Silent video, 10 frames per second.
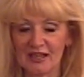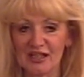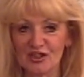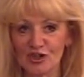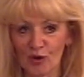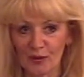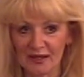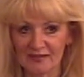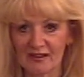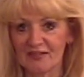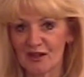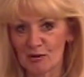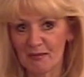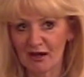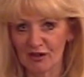in knowing that their
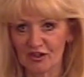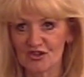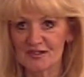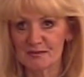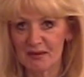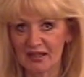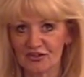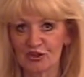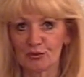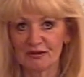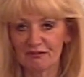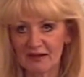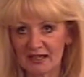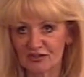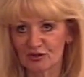marriage is meant to
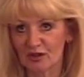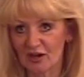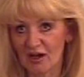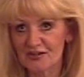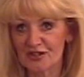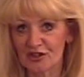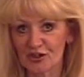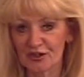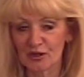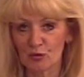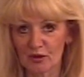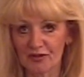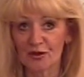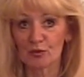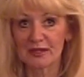reflect to a lost and hurting
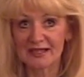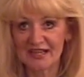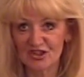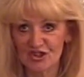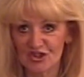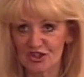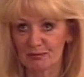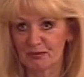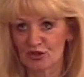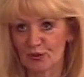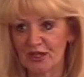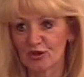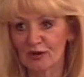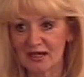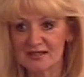world the relationship between
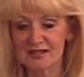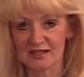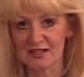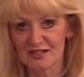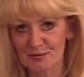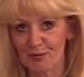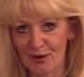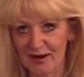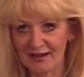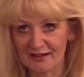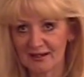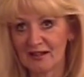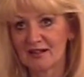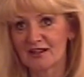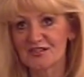Christ and His bride.
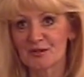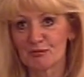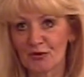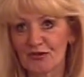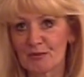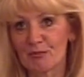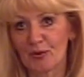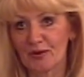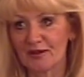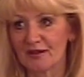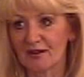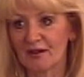That's the most important